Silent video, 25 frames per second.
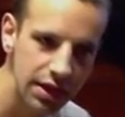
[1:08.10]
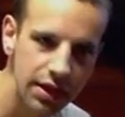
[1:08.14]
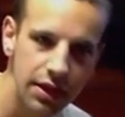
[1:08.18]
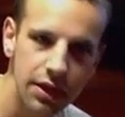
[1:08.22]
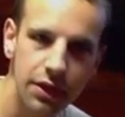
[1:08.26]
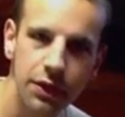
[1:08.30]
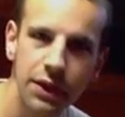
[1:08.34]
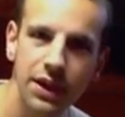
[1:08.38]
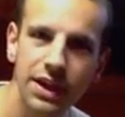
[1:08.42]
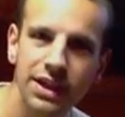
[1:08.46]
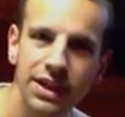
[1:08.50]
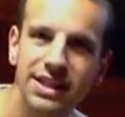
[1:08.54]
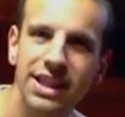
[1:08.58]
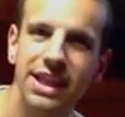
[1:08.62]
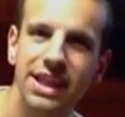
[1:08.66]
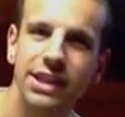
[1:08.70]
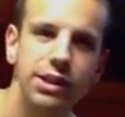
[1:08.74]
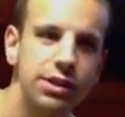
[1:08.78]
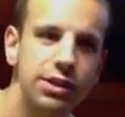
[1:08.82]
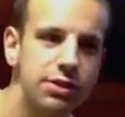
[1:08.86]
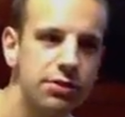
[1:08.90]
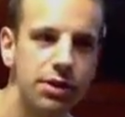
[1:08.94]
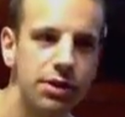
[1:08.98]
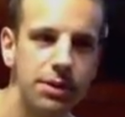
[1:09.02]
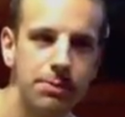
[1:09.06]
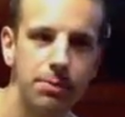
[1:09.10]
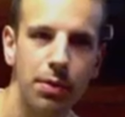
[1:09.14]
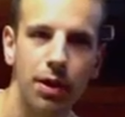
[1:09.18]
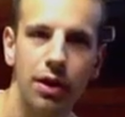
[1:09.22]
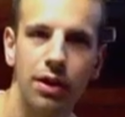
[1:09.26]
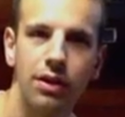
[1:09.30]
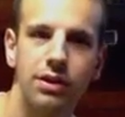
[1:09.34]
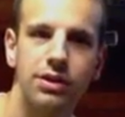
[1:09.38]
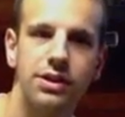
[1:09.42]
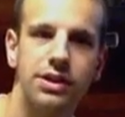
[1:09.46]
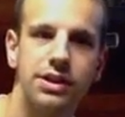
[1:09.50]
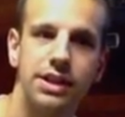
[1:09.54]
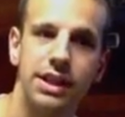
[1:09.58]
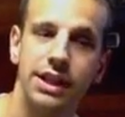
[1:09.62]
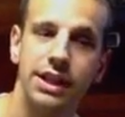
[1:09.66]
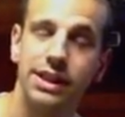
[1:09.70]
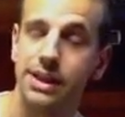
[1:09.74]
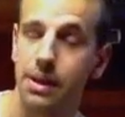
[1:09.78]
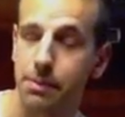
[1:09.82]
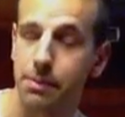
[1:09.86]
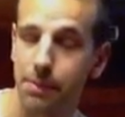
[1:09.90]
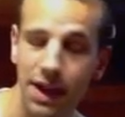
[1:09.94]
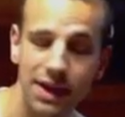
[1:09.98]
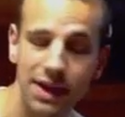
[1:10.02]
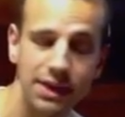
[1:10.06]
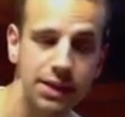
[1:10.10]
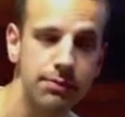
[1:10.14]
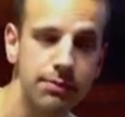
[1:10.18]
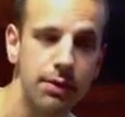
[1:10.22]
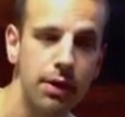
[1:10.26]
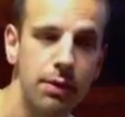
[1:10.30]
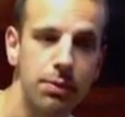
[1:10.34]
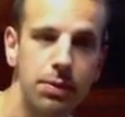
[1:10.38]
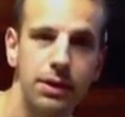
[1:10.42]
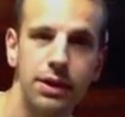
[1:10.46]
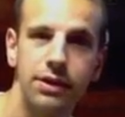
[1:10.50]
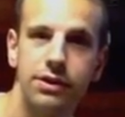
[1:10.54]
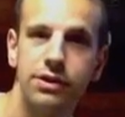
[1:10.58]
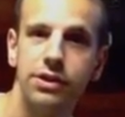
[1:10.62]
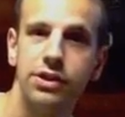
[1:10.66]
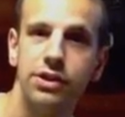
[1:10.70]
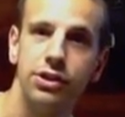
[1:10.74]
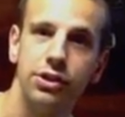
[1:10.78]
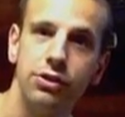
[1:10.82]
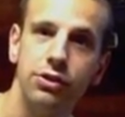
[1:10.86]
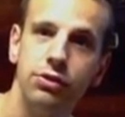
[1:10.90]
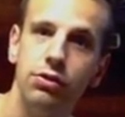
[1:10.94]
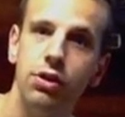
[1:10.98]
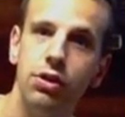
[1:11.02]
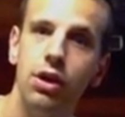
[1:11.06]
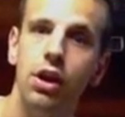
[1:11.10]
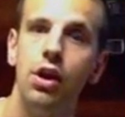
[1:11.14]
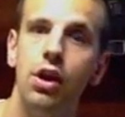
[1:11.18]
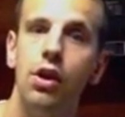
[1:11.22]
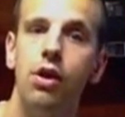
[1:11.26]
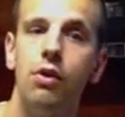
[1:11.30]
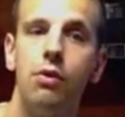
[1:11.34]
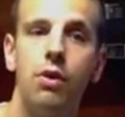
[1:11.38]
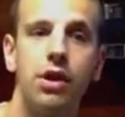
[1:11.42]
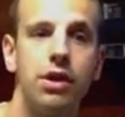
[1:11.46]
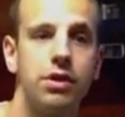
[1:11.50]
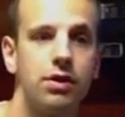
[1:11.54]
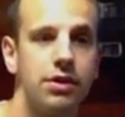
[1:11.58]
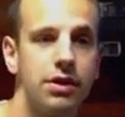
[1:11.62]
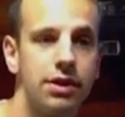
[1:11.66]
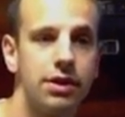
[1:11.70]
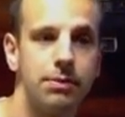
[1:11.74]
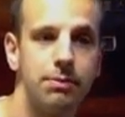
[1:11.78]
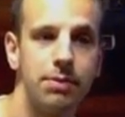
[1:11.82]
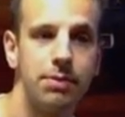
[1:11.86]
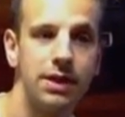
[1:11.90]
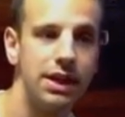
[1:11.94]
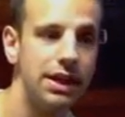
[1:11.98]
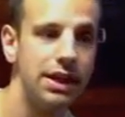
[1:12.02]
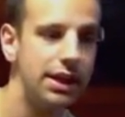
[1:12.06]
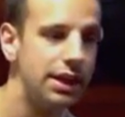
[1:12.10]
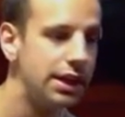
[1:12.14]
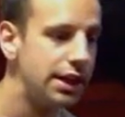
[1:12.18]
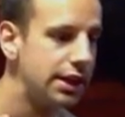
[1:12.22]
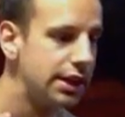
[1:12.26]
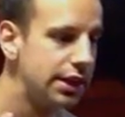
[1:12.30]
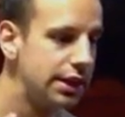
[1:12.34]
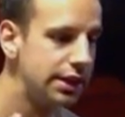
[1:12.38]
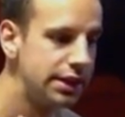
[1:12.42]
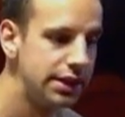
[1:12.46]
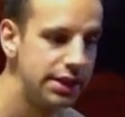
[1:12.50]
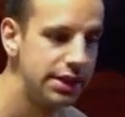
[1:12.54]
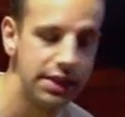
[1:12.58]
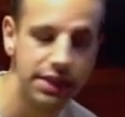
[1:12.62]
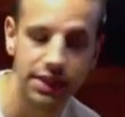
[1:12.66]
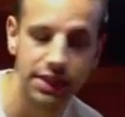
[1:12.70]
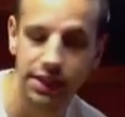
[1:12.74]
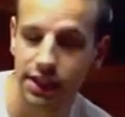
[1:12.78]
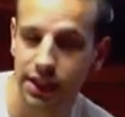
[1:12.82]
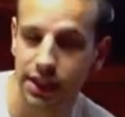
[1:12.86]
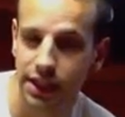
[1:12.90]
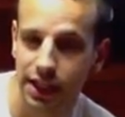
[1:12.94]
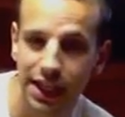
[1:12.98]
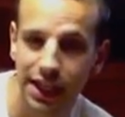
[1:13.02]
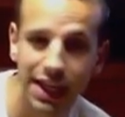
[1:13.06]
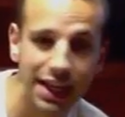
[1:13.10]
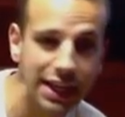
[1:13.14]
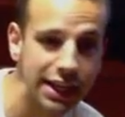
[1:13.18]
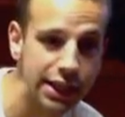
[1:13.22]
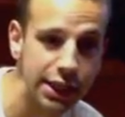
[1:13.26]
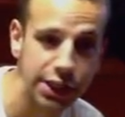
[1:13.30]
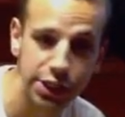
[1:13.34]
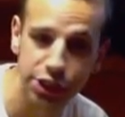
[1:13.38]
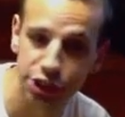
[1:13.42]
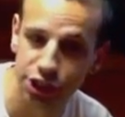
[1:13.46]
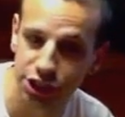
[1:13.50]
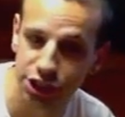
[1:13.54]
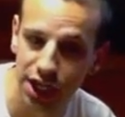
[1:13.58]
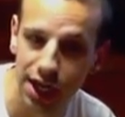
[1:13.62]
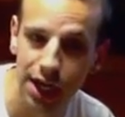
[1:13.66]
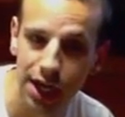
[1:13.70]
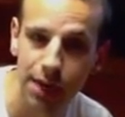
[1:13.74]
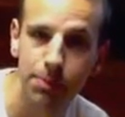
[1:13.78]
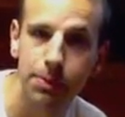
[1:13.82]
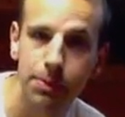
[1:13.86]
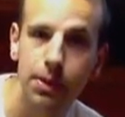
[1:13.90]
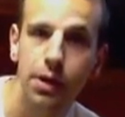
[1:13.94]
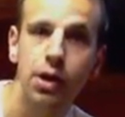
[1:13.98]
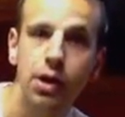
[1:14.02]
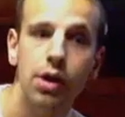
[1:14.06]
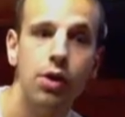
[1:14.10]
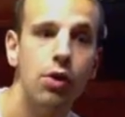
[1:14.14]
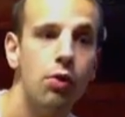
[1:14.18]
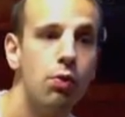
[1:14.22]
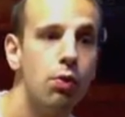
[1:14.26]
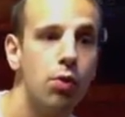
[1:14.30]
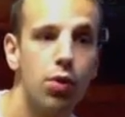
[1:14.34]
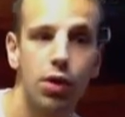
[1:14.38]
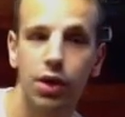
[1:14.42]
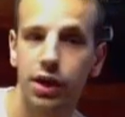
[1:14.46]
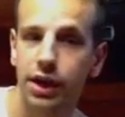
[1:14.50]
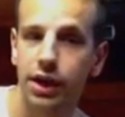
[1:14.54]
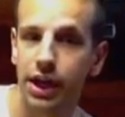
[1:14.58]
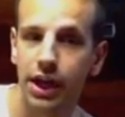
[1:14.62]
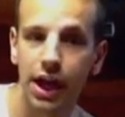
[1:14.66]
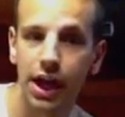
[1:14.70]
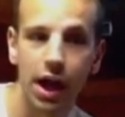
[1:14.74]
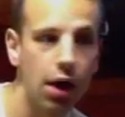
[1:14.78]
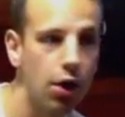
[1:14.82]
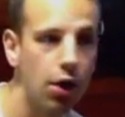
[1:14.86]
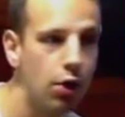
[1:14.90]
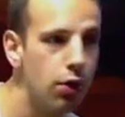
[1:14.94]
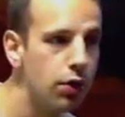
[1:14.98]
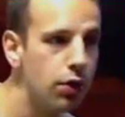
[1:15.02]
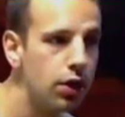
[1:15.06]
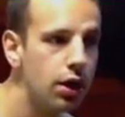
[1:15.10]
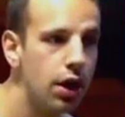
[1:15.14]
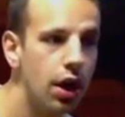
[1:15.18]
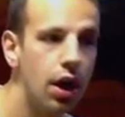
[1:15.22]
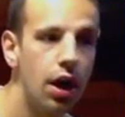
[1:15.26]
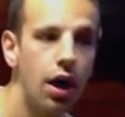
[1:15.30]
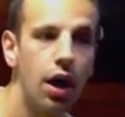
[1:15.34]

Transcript: things that street ballers, things that basketball players do, whether it be getting in shape, working out,